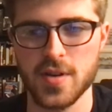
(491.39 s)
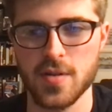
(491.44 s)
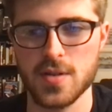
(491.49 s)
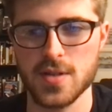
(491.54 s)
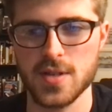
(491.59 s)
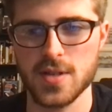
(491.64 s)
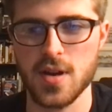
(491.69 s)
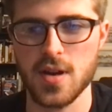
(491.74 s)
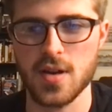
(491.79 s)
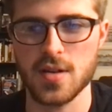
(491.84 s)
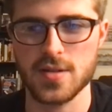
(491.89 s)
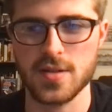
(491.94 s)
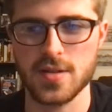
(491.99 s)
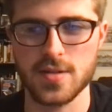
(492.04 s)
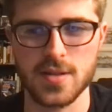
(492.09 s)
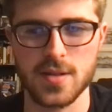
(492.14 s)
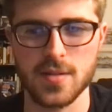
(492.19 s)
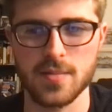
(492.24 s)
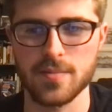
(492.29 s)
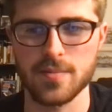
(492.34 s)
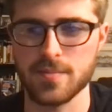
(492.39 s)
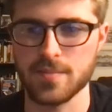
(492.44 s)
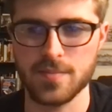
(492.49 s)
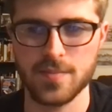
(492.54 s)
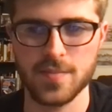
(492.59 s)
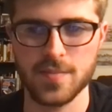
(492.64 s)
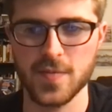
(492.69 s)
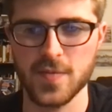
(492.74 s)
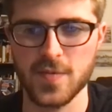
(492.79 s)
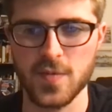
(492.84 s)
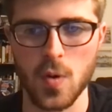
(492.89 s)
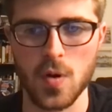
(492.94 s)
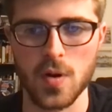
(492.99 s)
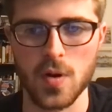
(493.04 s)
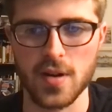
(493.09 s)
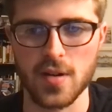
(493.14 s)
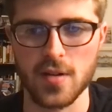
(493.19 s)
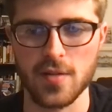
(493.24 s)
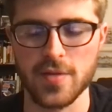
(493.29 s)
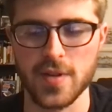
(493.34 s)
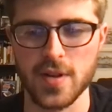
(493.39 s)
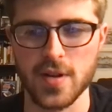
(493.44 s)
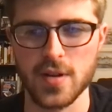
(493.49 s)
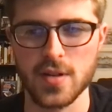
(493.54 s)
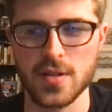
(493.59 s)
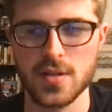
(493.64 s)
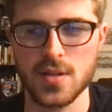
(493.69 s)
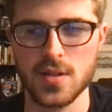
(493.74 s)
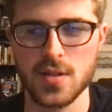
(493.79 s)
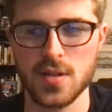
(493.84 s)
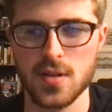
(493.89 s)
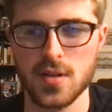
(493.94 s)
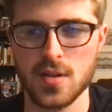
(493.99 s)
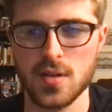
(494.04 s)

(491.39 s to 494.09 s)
or is it also some foreign interference?